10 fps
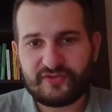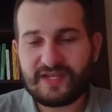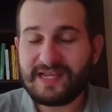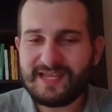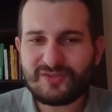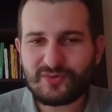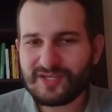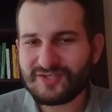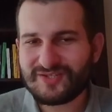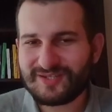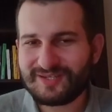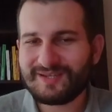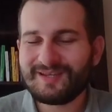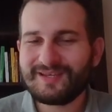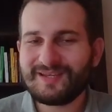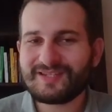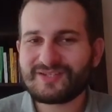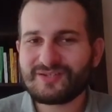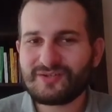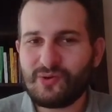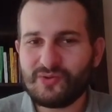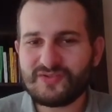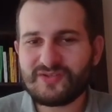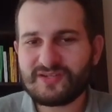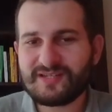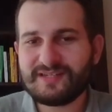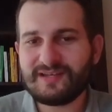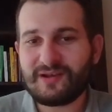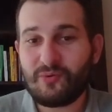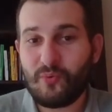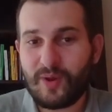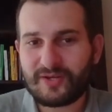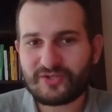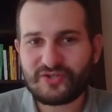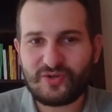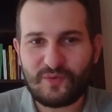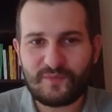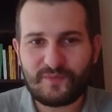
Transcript: and as you can see it's constantly a question of